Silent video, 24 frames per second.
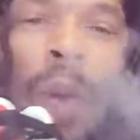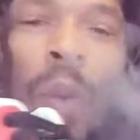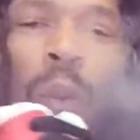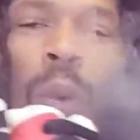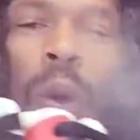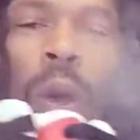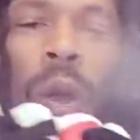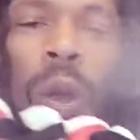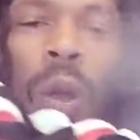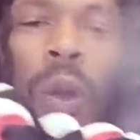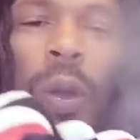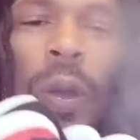
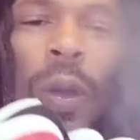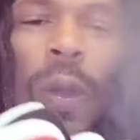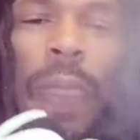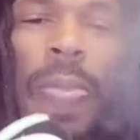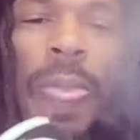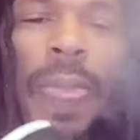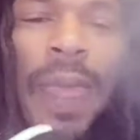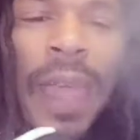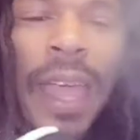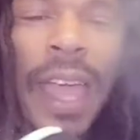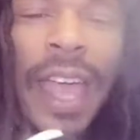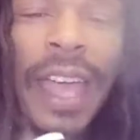Woo!
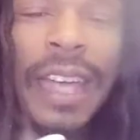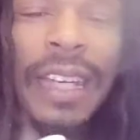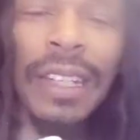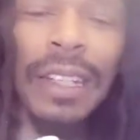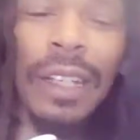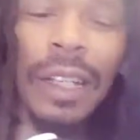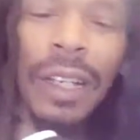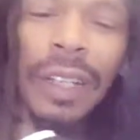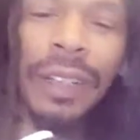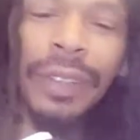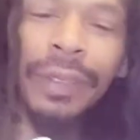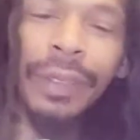And
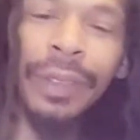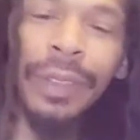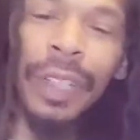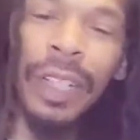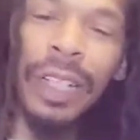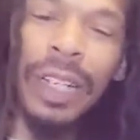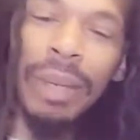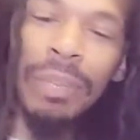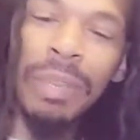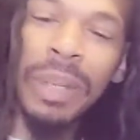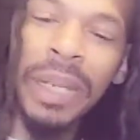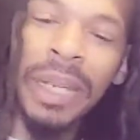
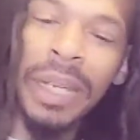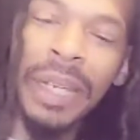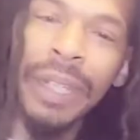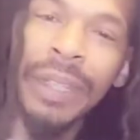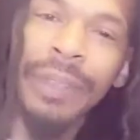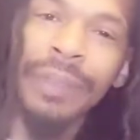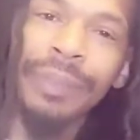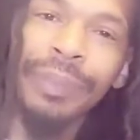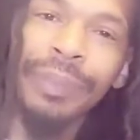look up here.